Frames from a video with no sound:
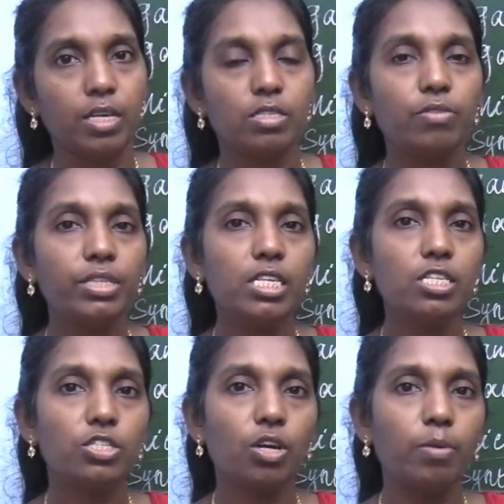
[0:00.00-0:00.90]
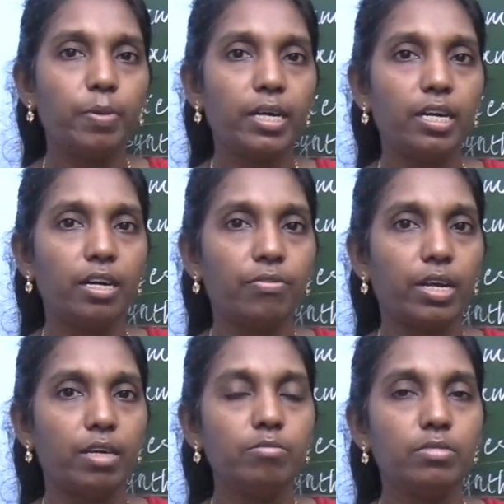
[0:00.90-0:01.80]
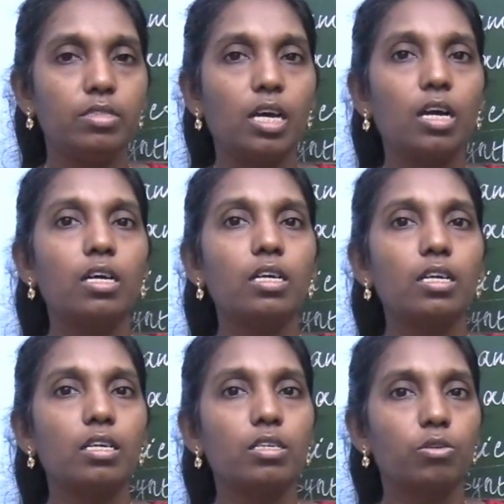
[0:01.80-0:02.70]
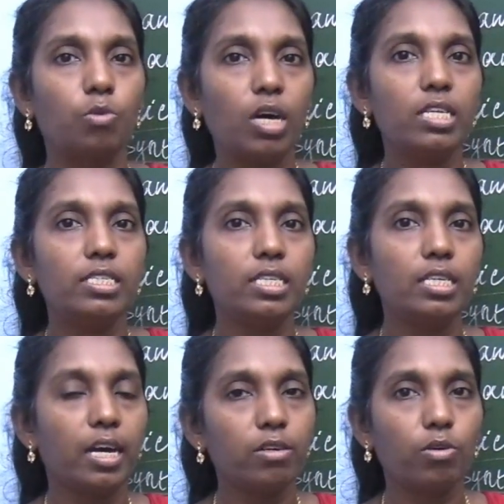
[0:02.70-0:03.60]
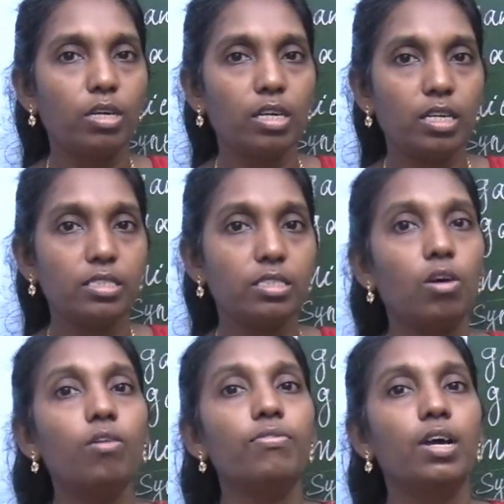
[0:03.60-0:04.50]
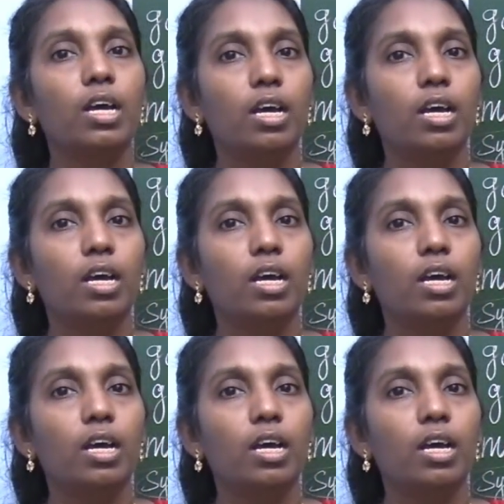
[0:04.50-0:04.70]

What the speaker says: So, within a short period of time, there are quality and quantities of